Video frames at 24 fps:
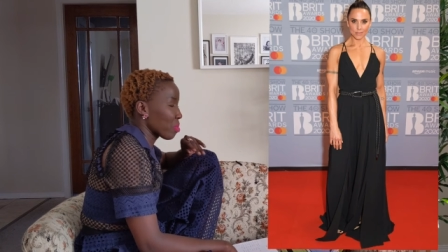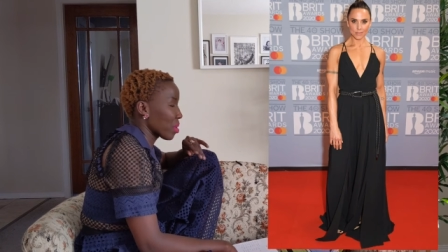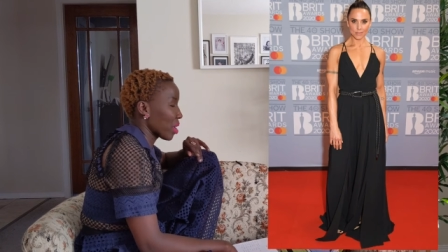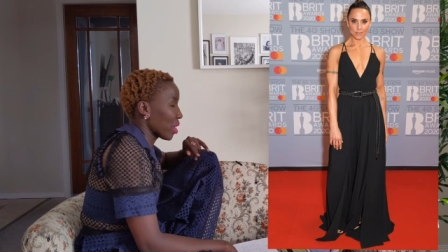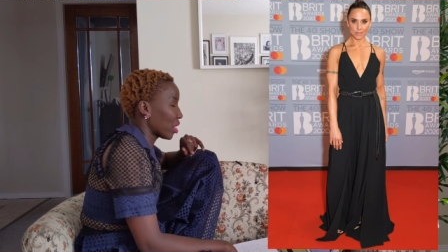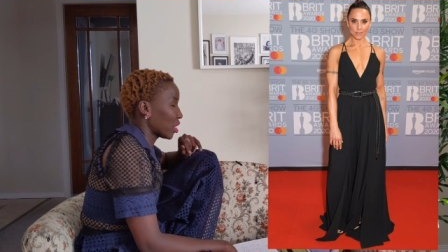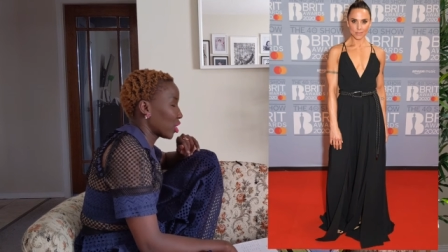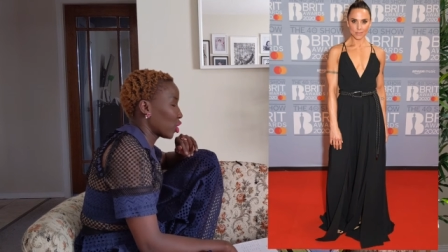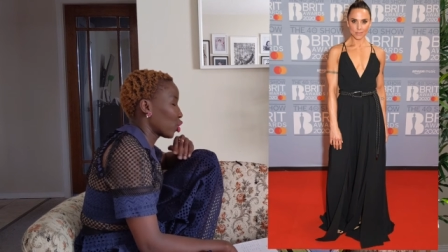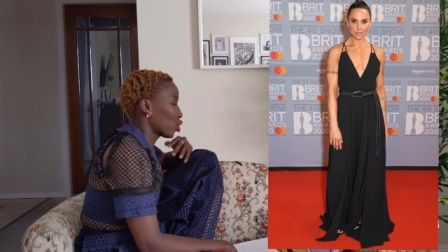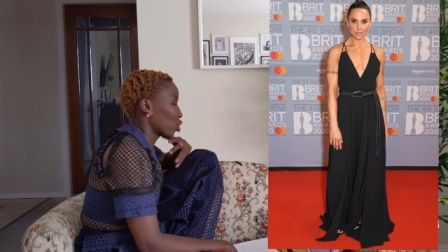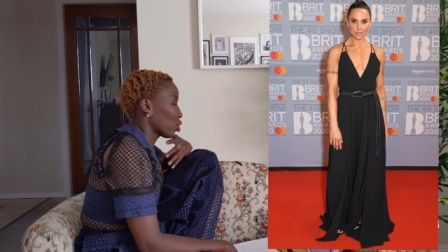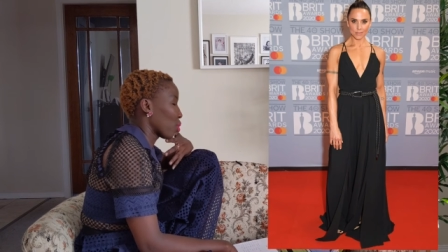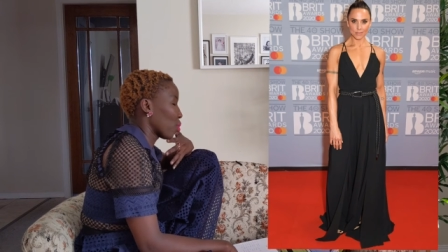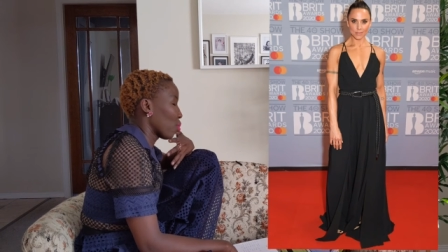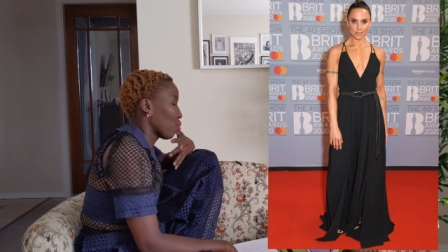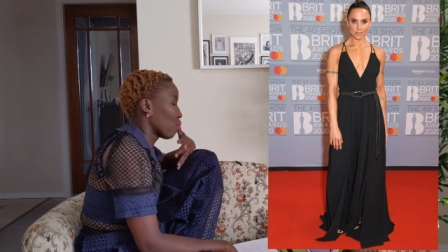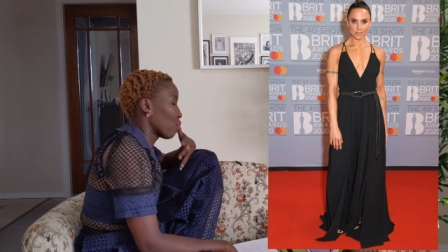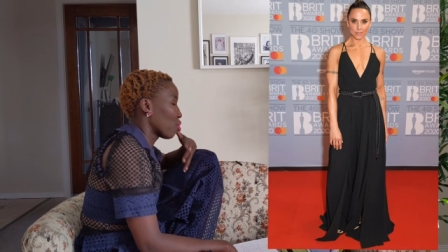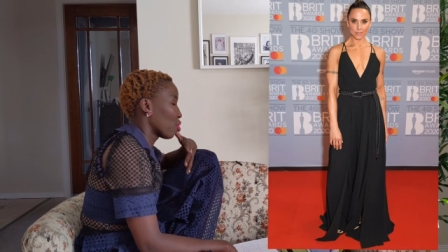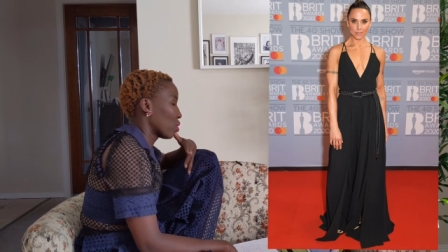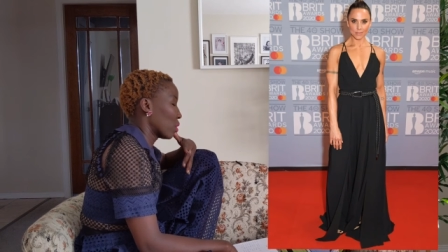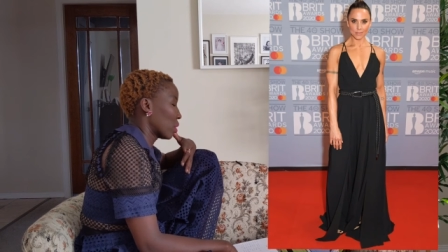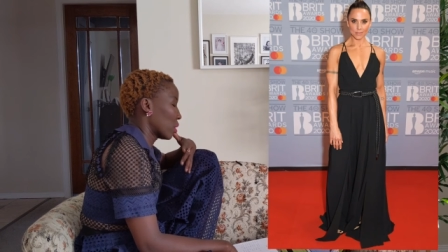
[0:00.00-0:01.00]
much
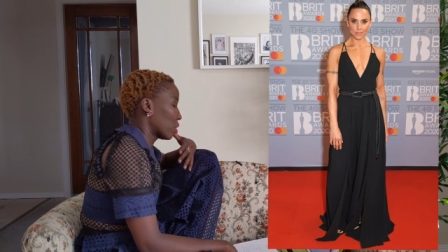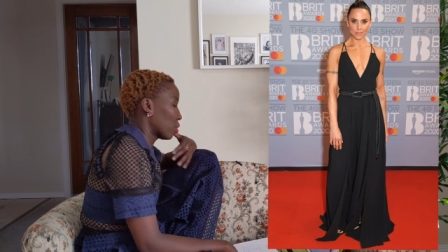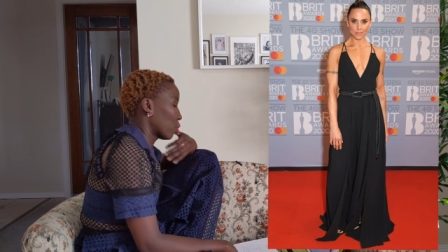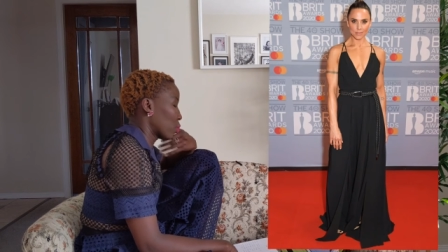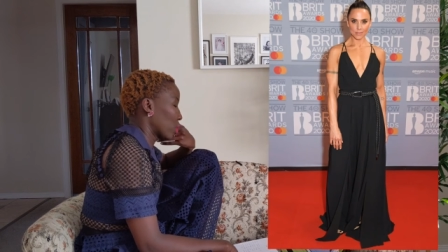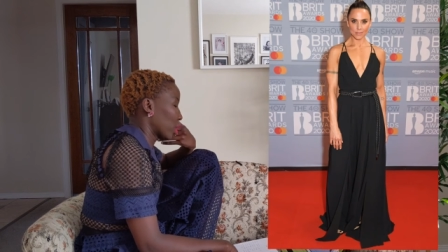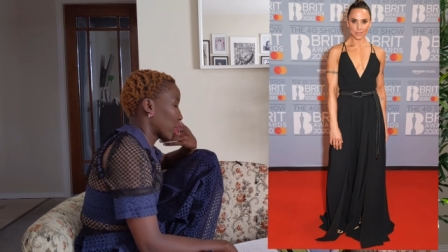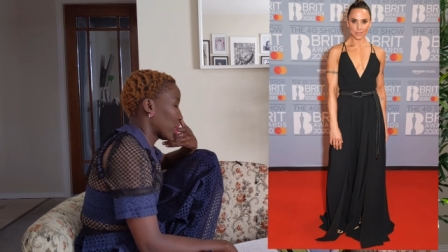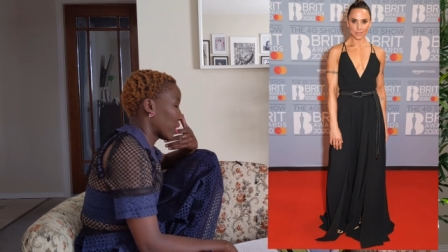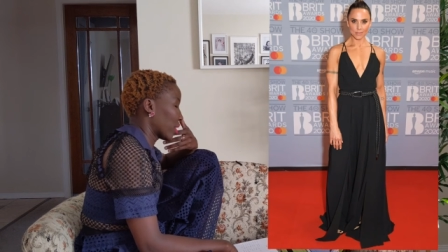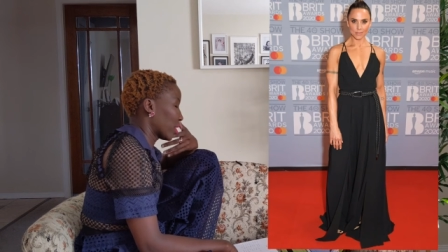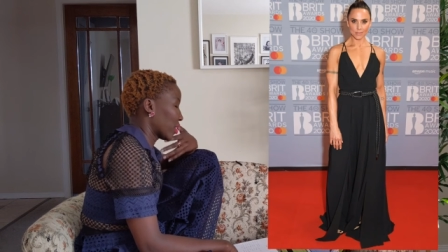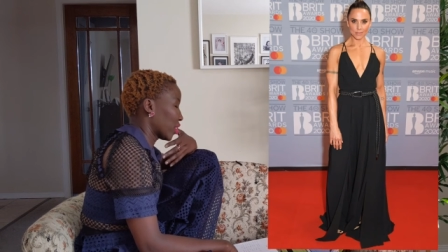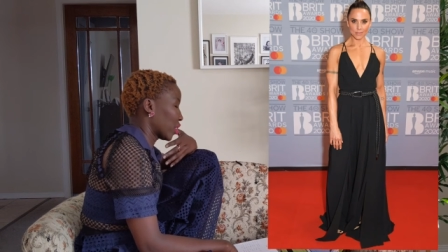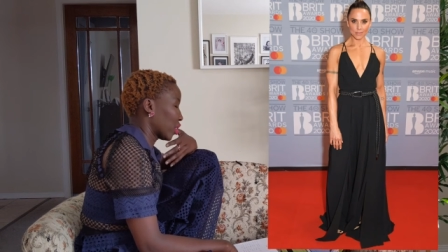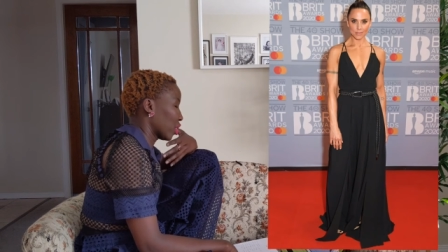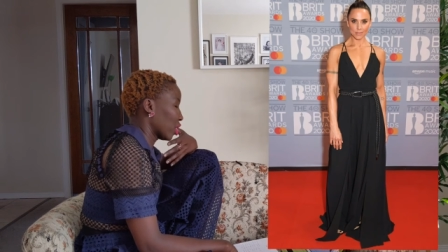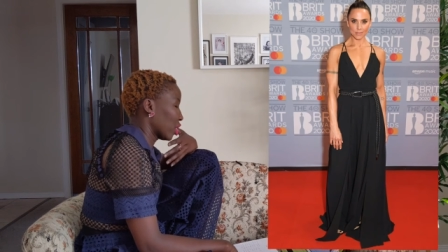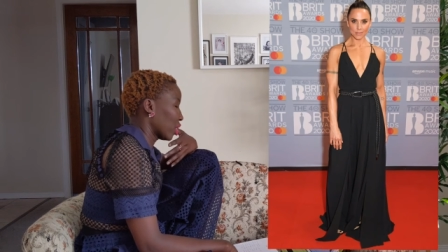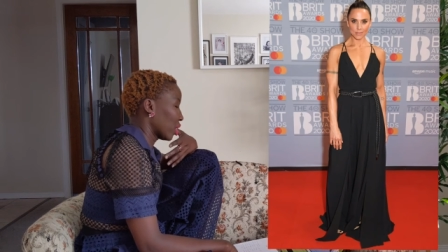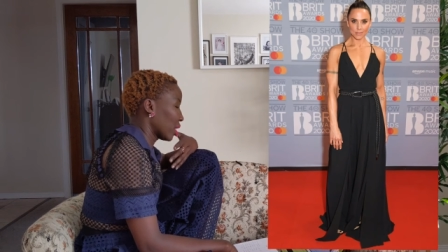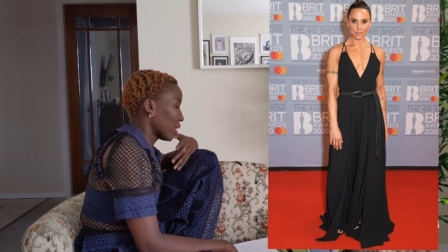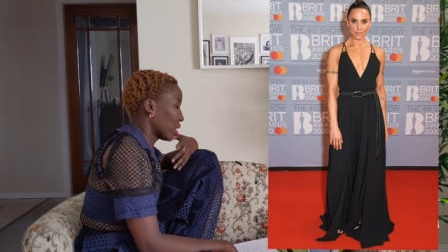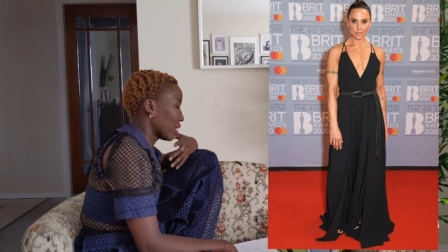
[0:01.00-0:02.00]
more with this
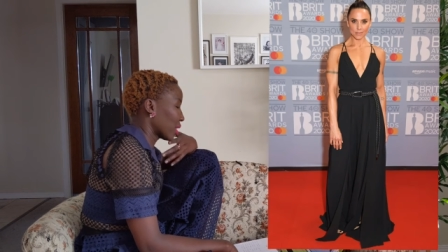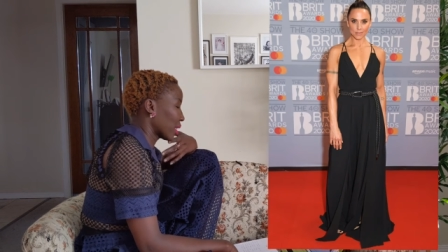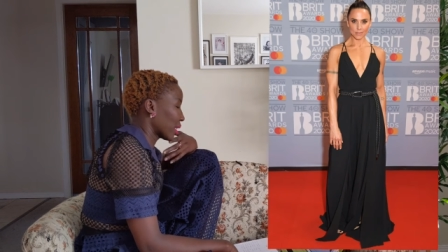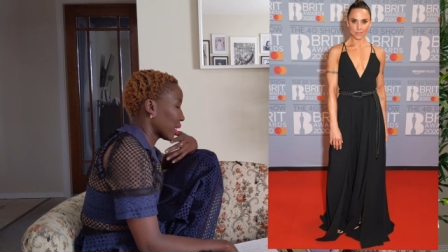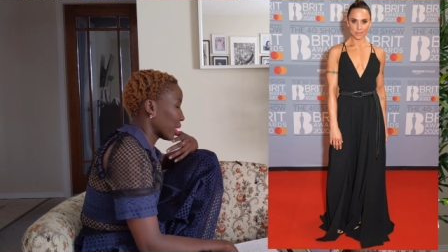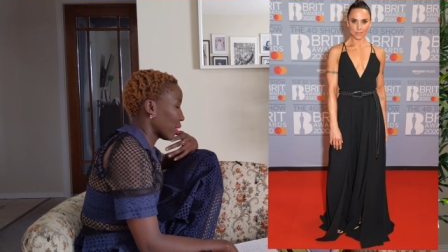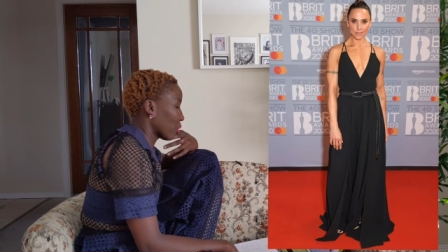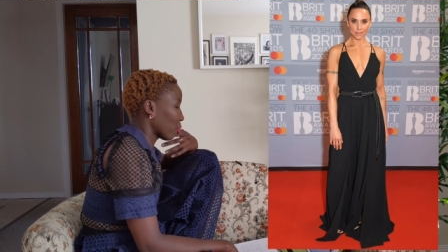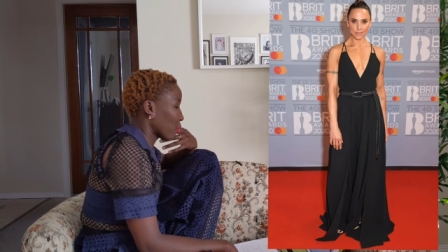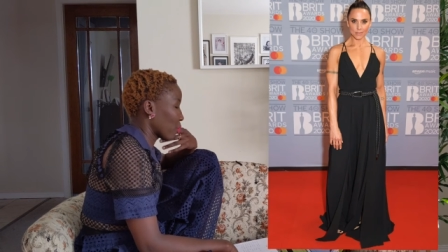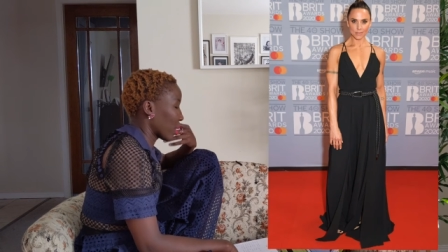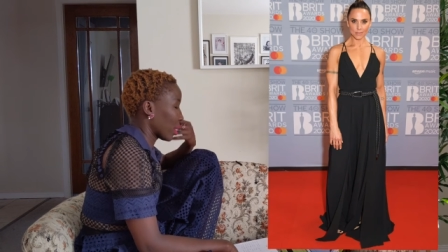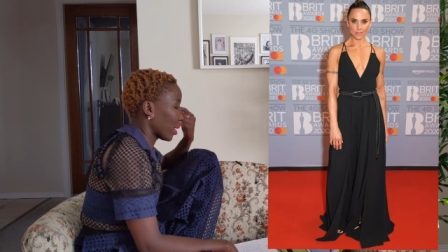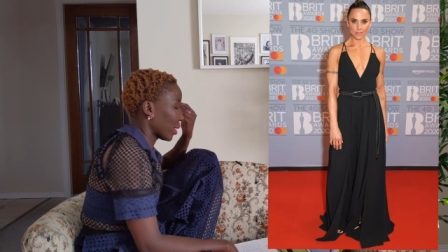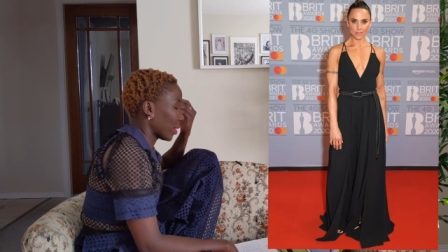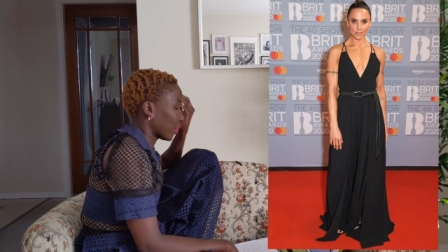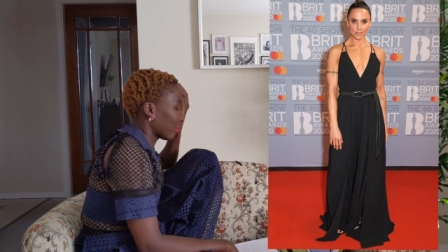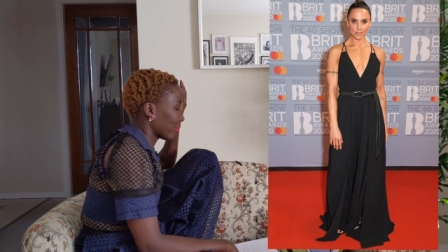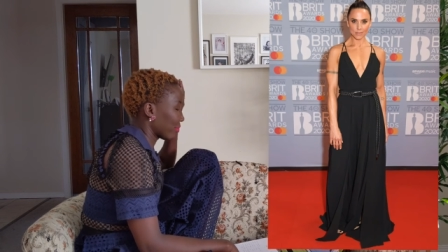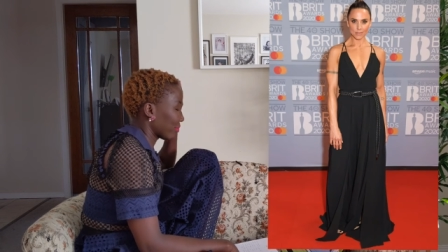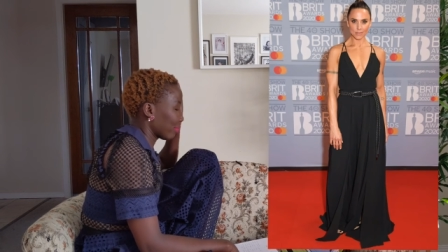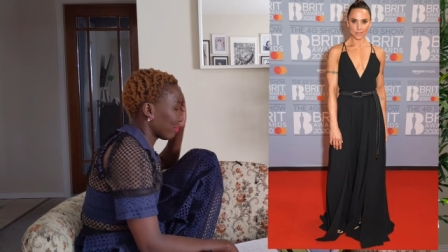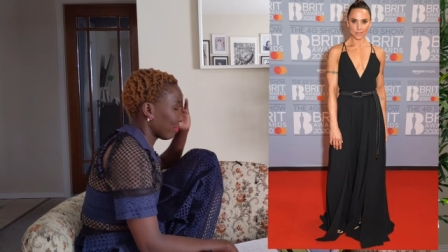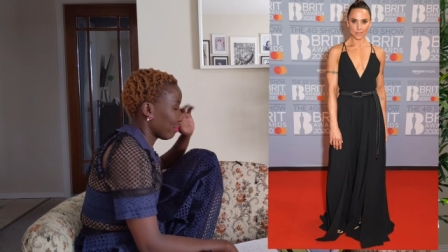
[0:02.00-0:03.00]
look,
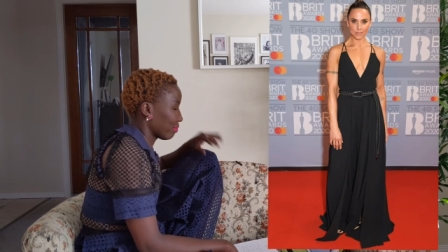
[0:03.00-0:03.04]
but